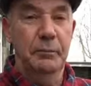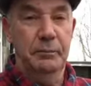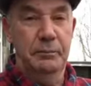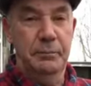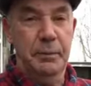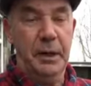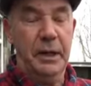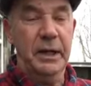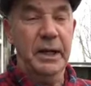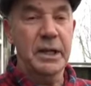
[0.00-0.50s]

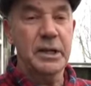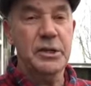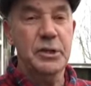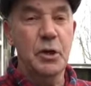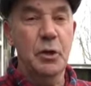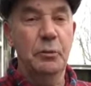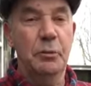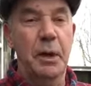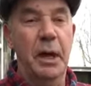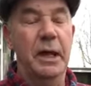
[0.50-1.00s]
pick a nice
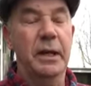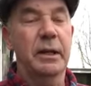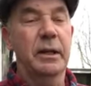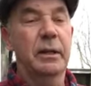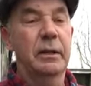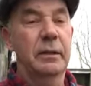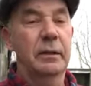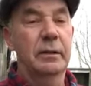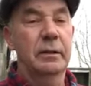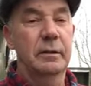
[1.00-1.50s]
new bed,
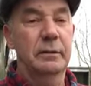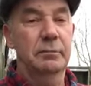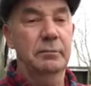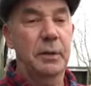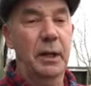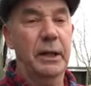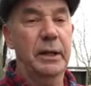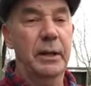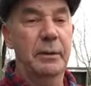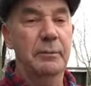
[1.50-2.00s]

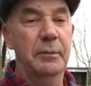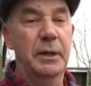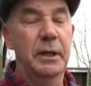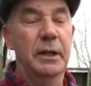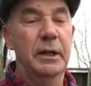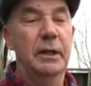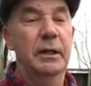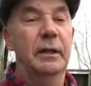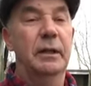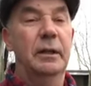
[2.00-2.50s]
plant them,
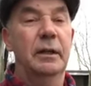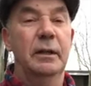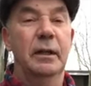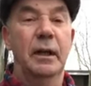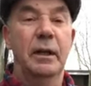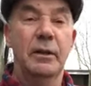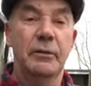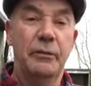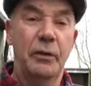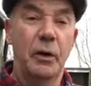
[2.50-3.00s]

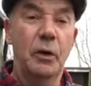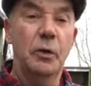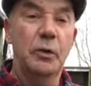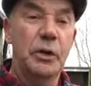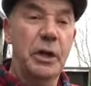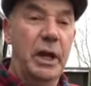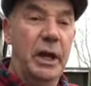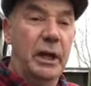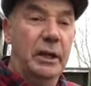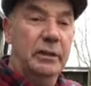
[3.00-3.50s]
and the following
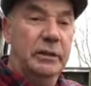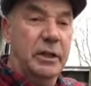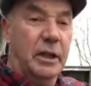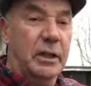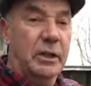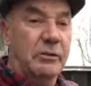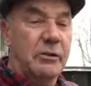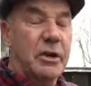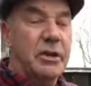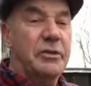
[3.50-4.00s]
year I can dig
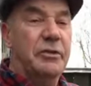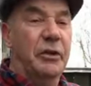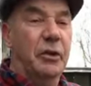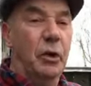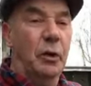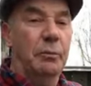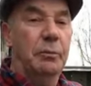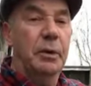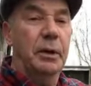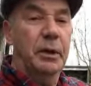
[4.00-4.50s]
the rest of it
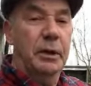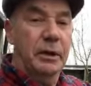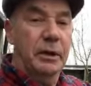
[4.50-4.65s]
up,